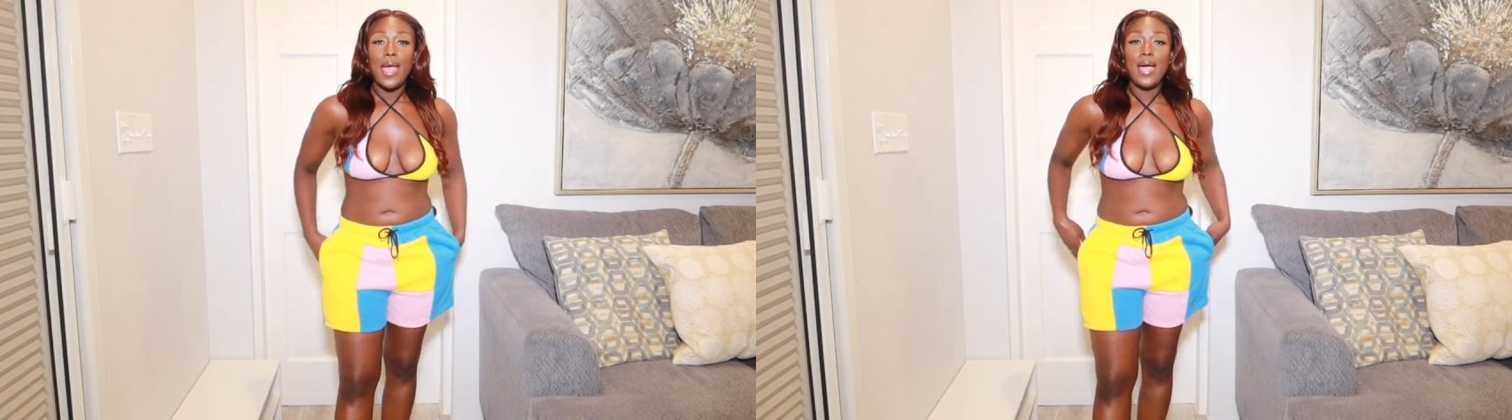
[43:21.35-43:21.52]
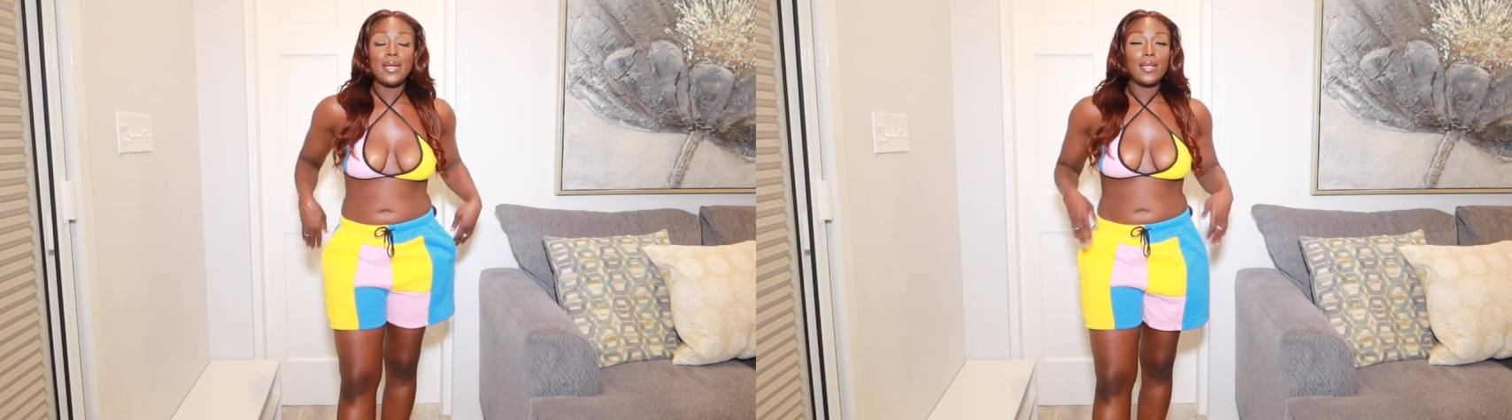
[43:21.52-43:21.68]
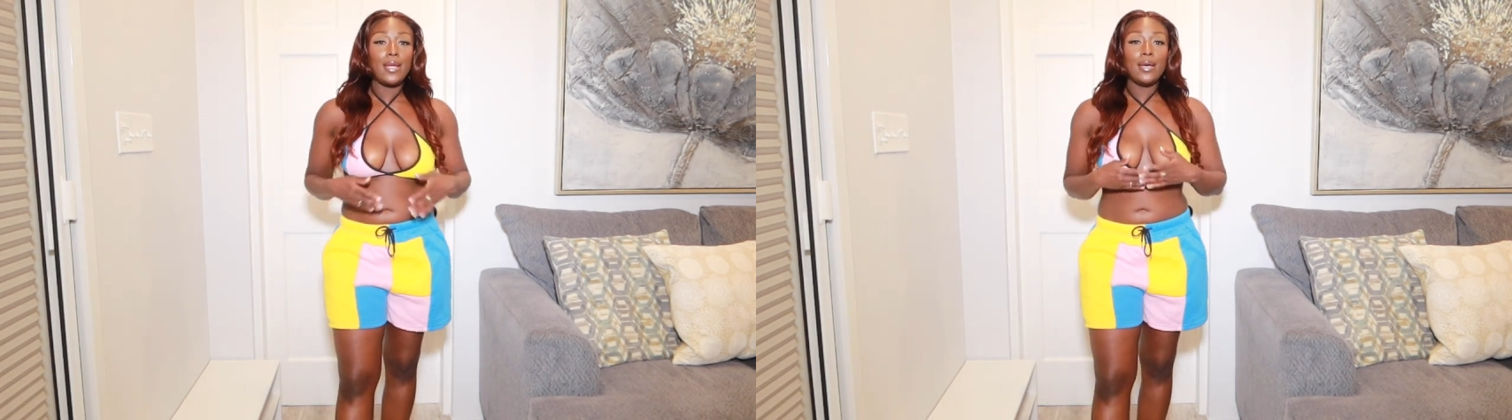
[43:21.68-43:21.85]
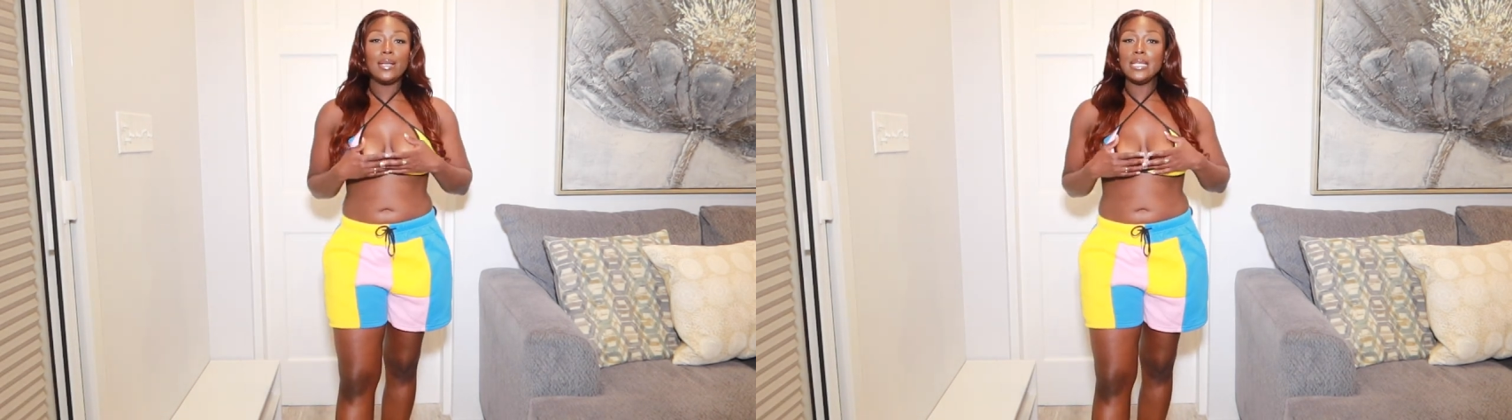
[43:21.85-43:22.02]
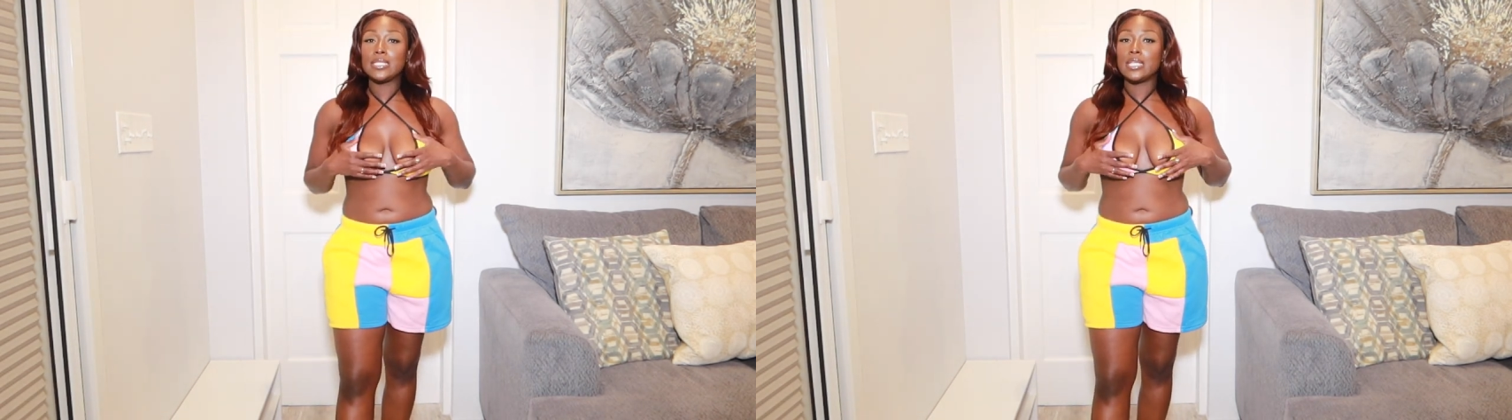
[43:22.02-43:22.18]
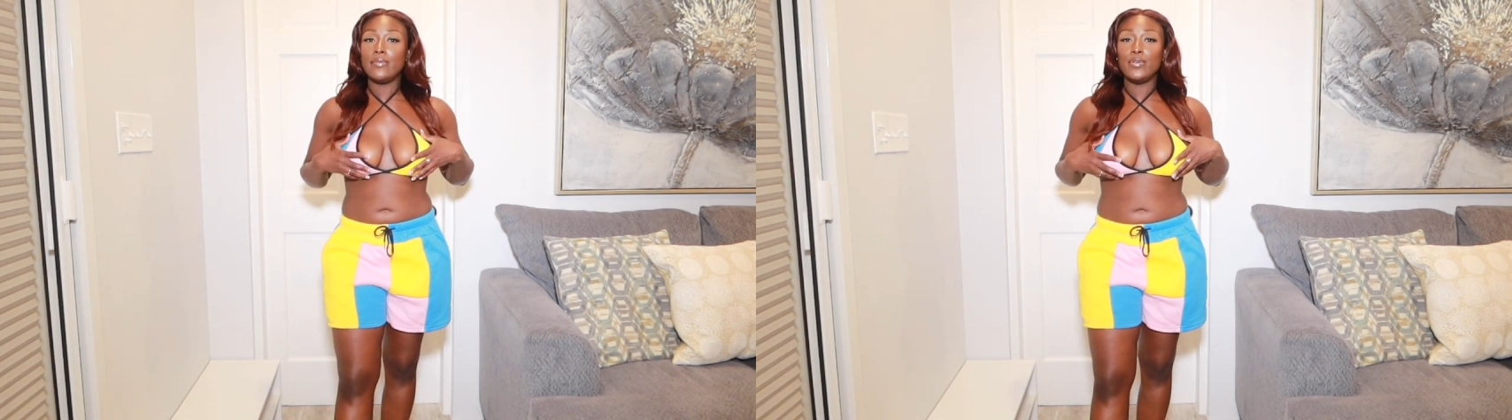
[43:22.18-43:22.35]
and then
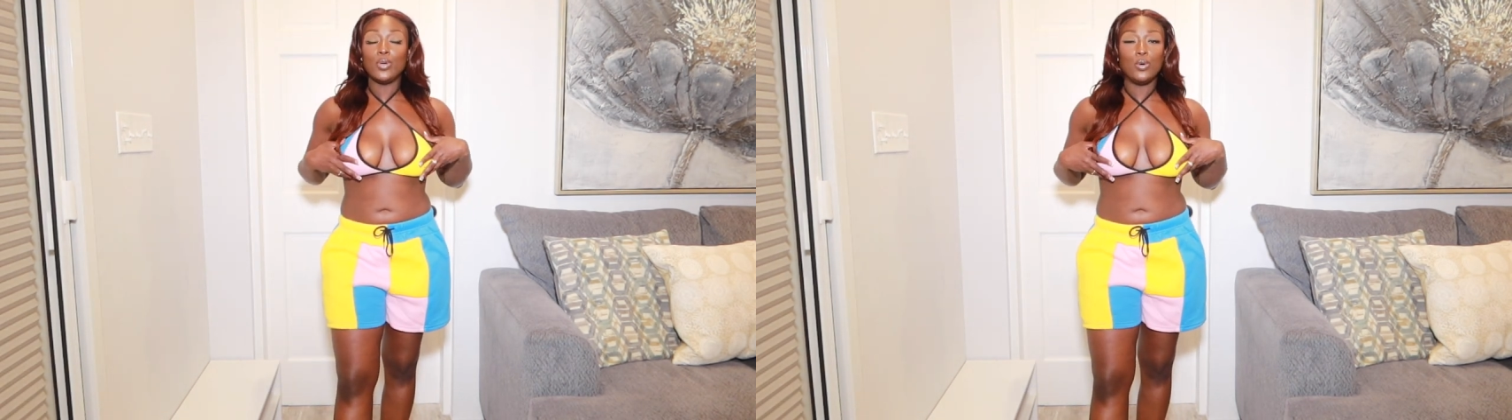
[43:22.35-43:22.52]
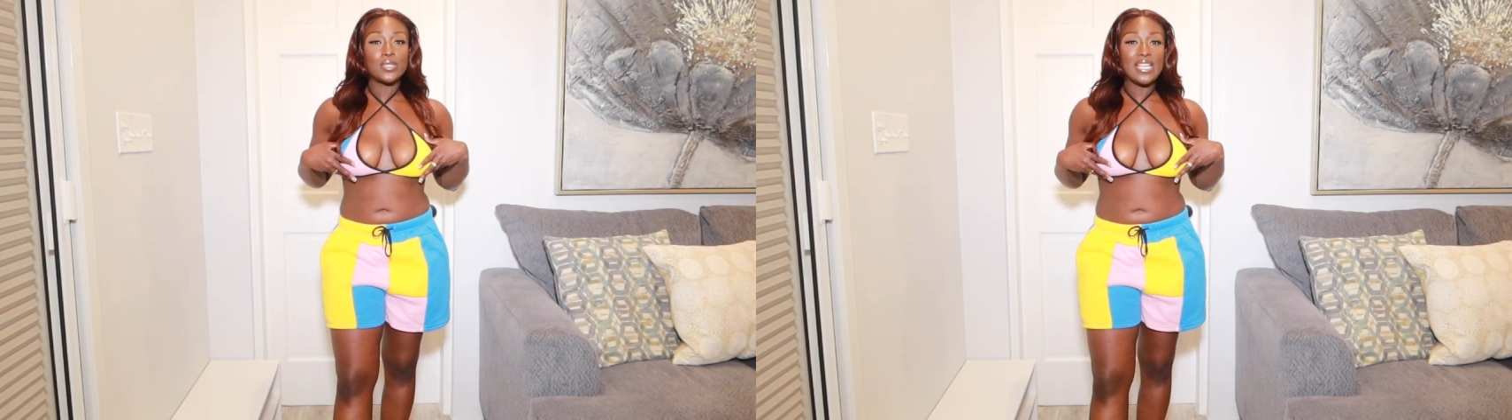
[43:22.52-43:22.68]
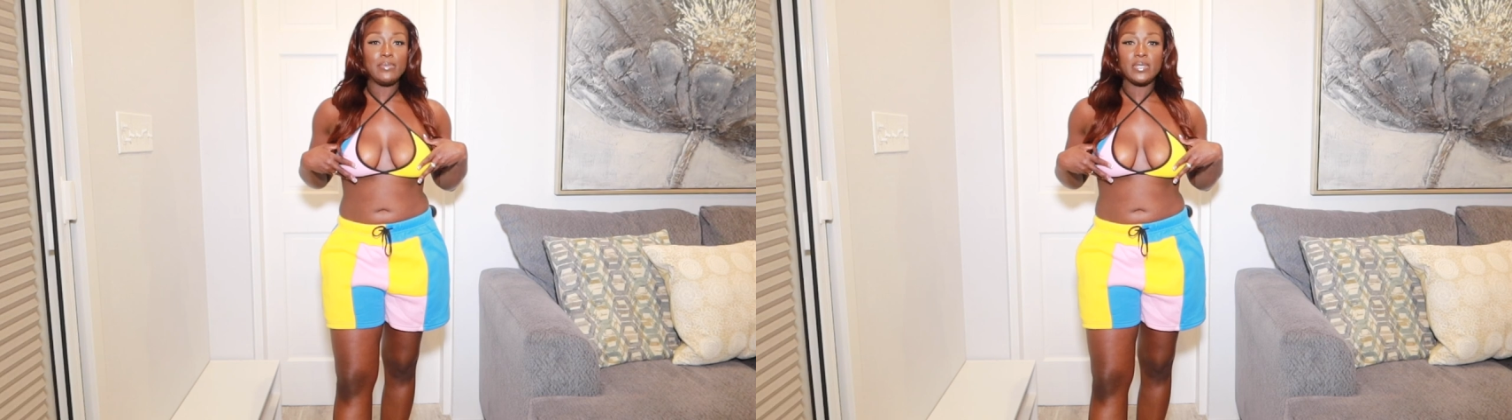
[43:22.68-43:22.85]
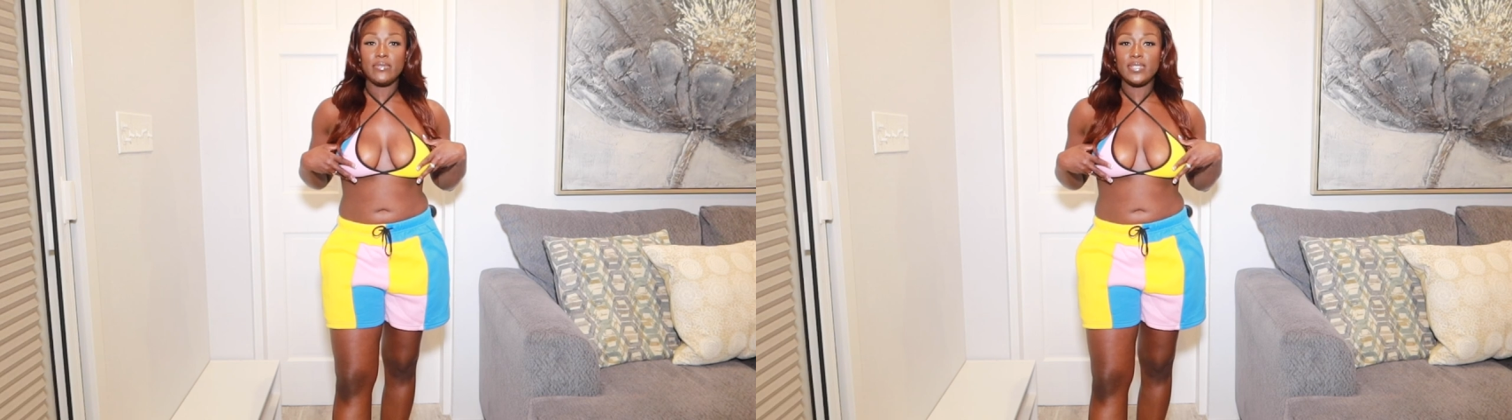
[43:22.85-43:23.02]
it's given all types